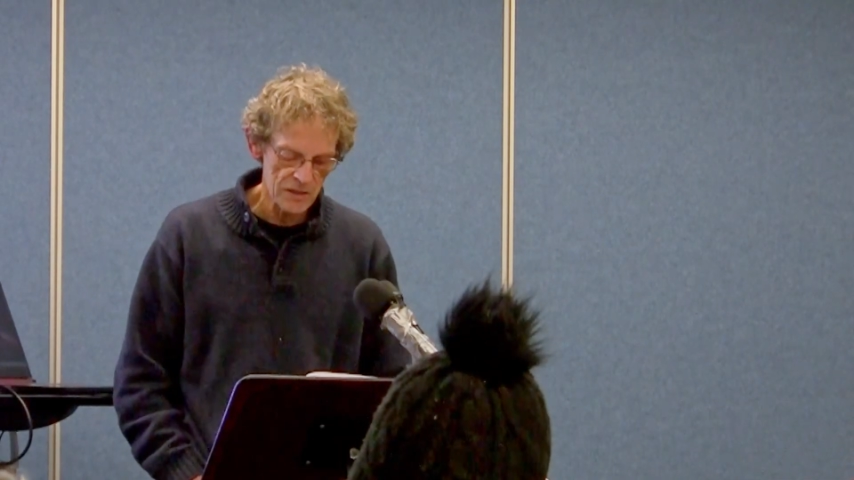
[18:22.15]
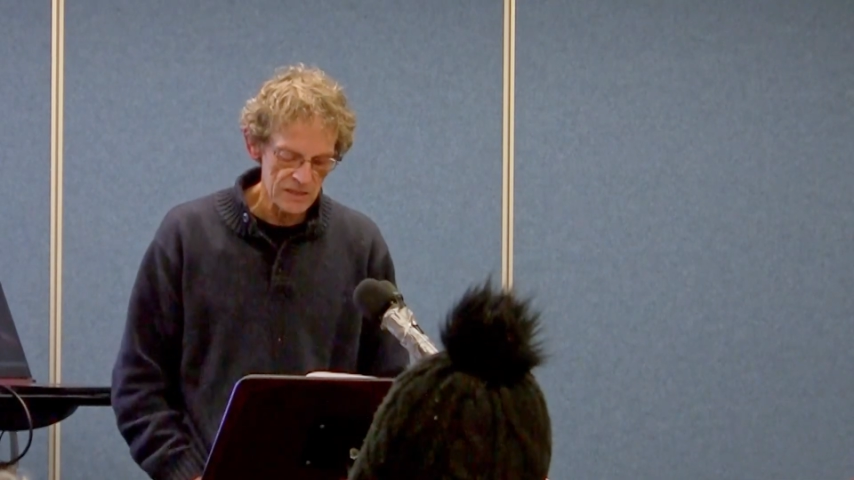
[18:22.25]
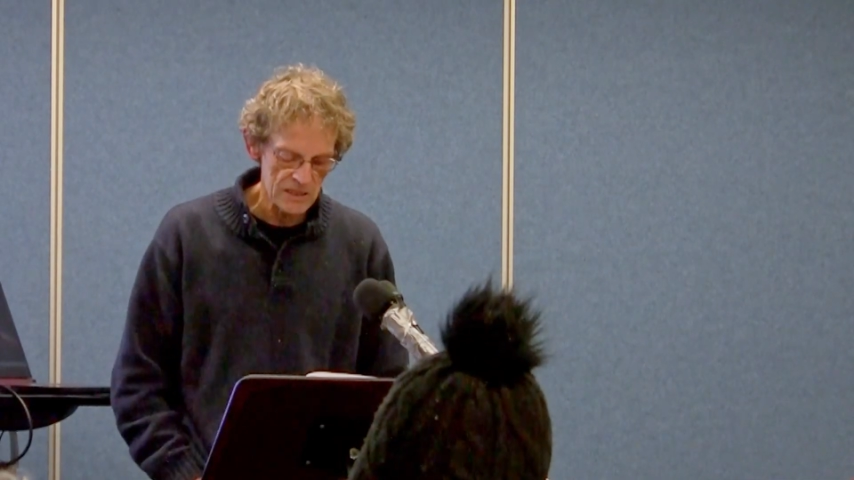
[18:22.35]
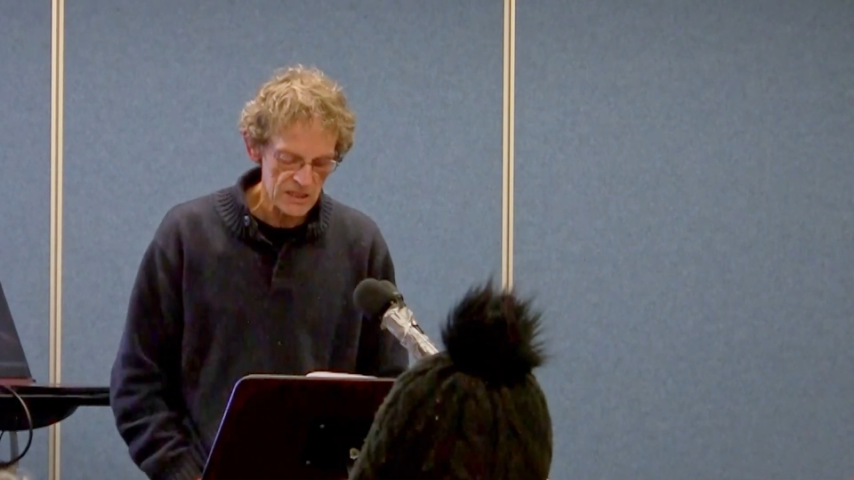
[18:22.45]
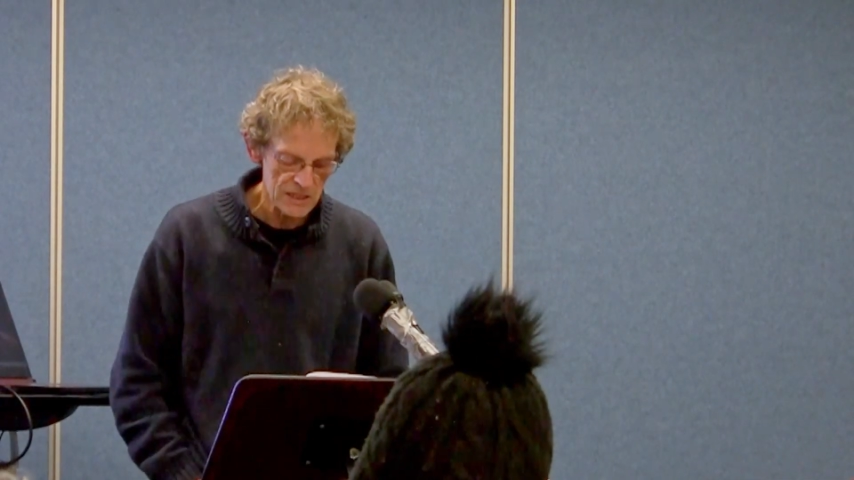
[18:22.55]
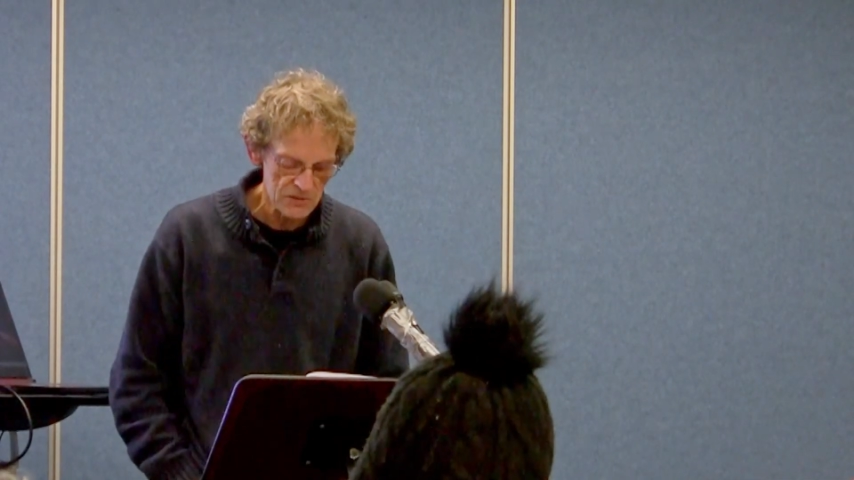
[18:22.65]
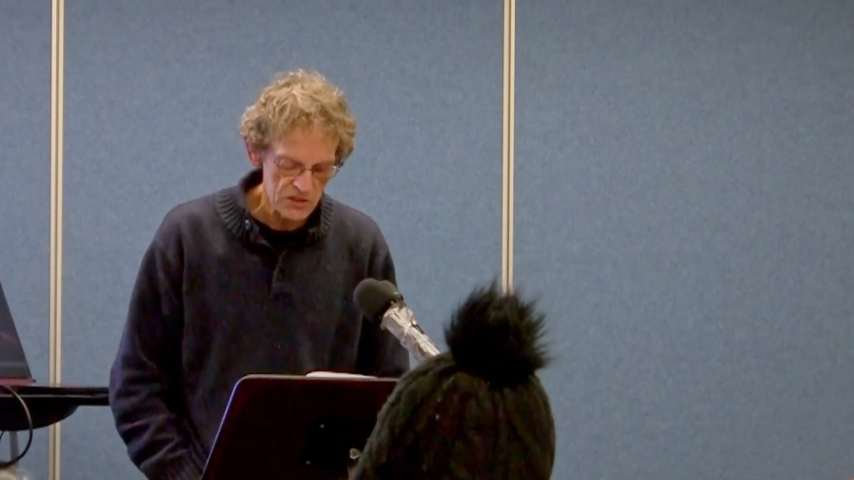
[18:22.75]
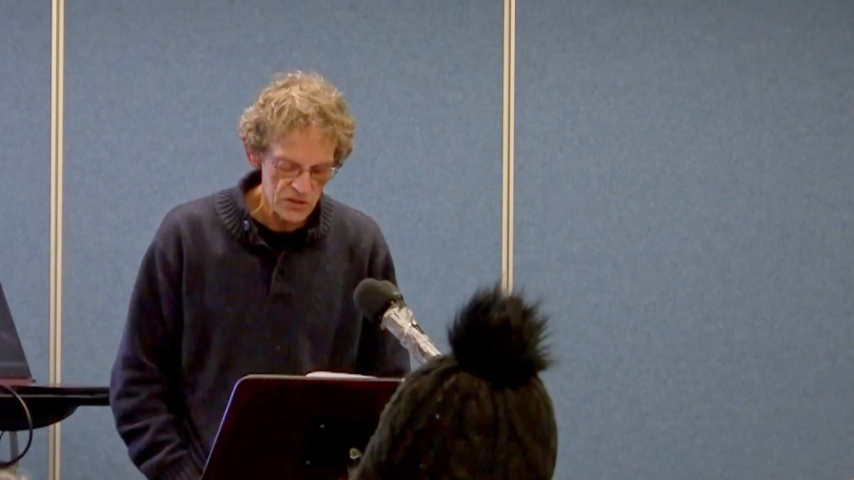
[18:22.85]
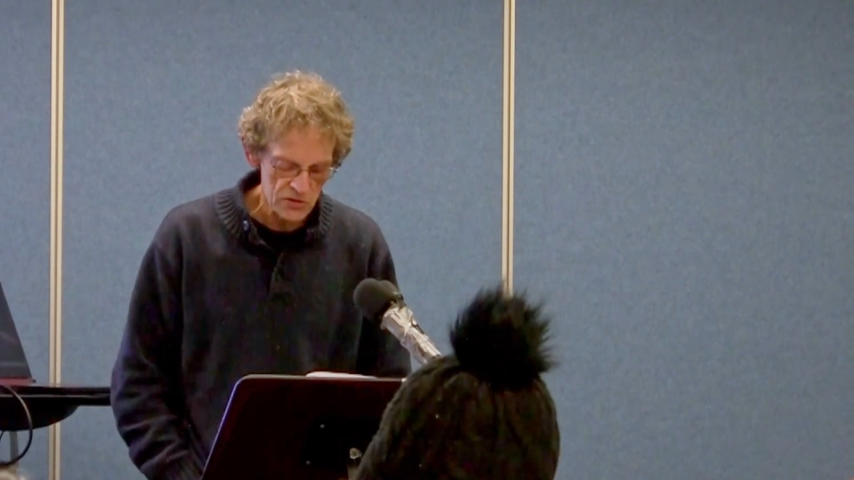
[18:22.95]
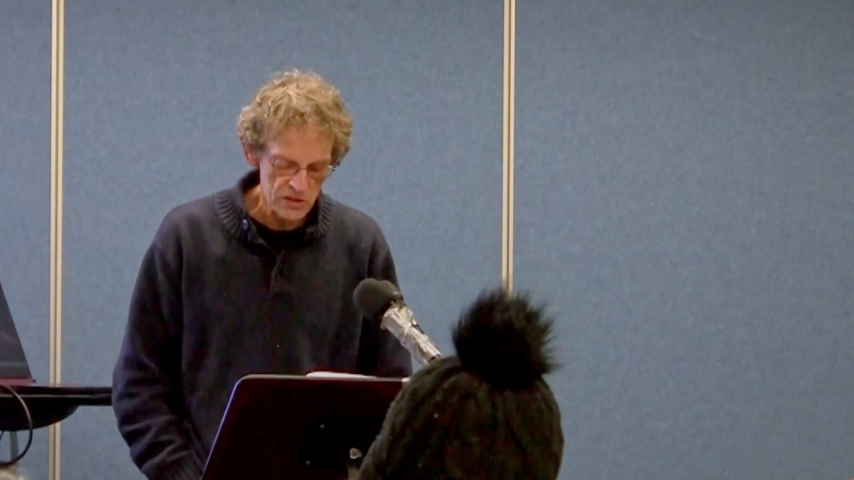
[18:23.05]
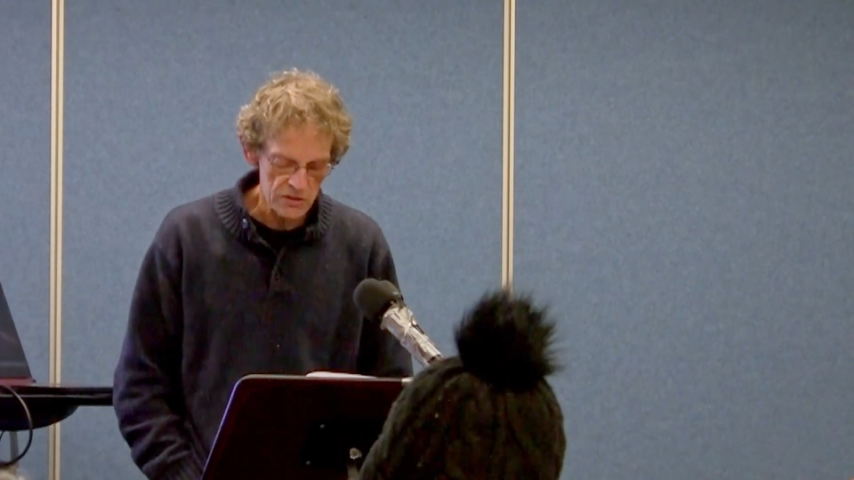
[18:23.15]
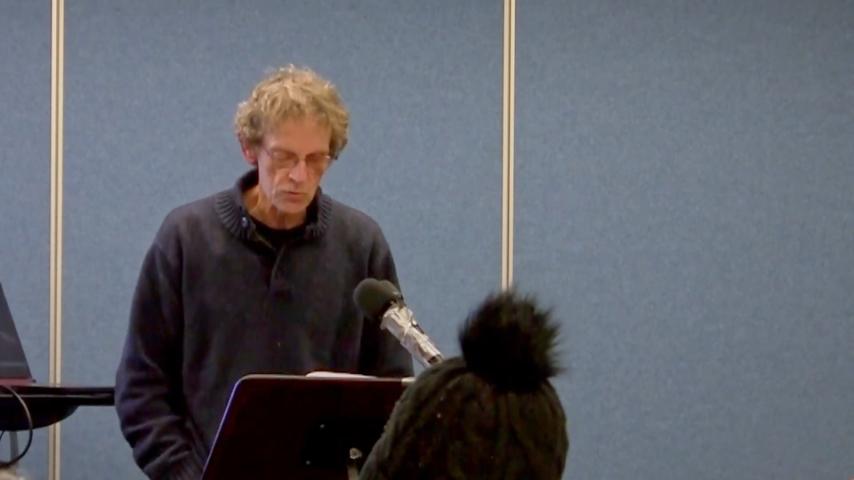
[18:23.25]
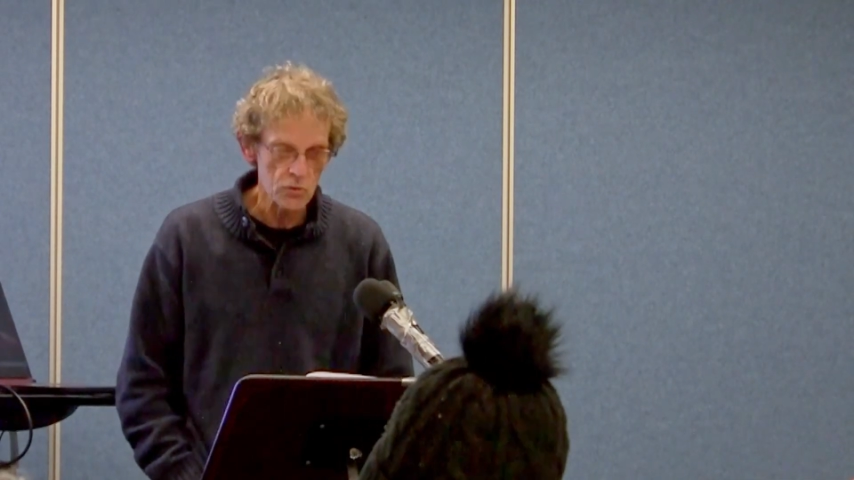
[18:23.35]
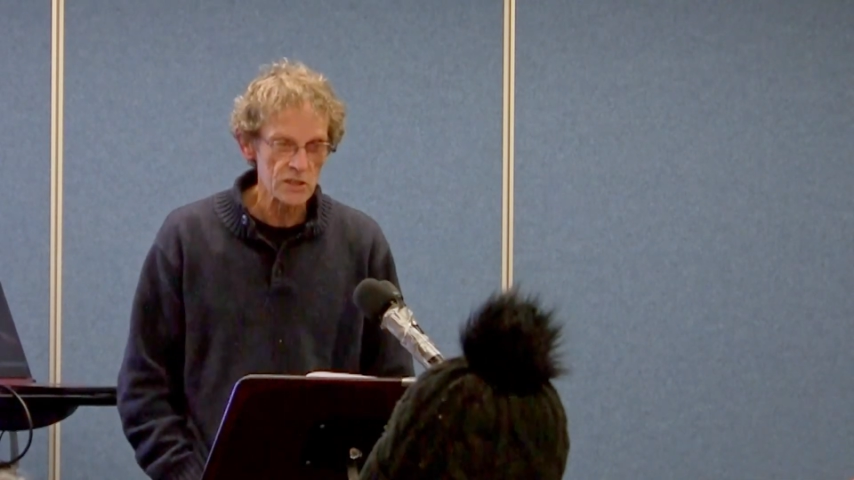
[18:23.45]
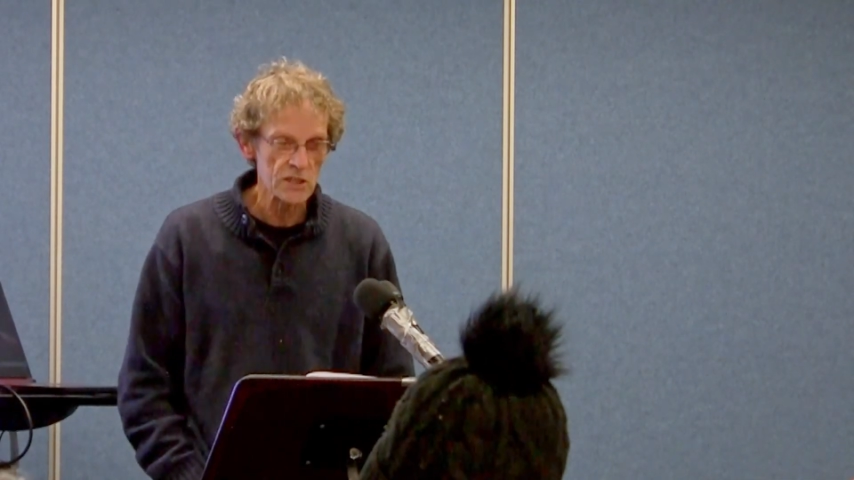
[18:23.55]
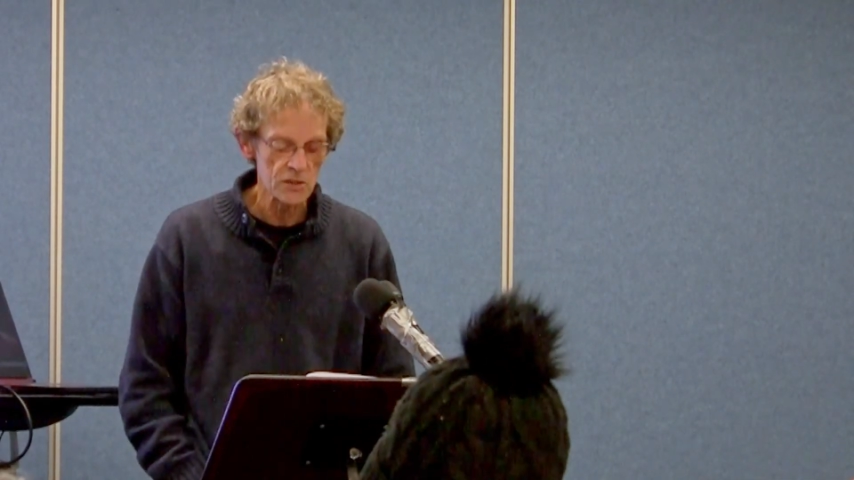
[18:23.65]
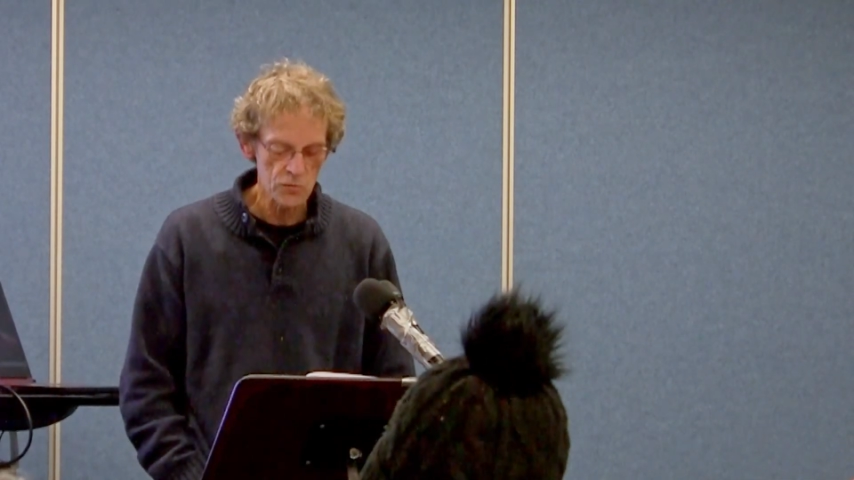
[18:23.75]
the Seamen's Union and the Waterside